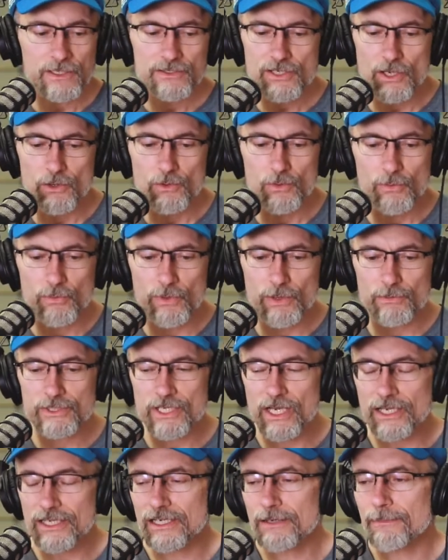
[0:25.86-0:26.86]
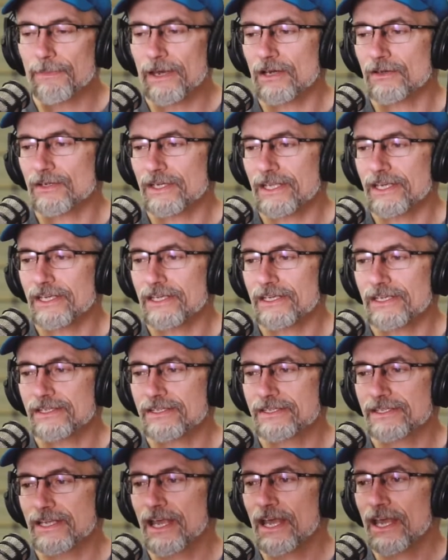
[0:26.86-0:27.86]
so, what we're talking about
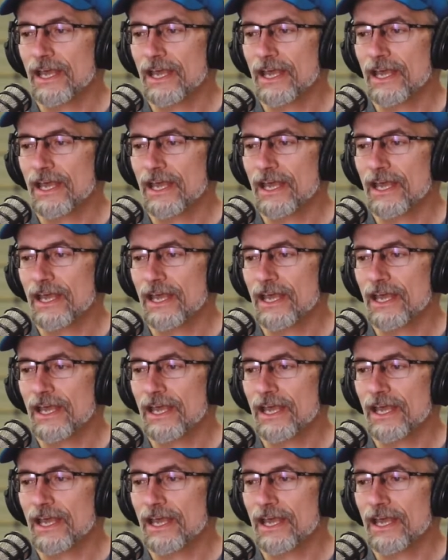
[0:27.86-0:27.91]
is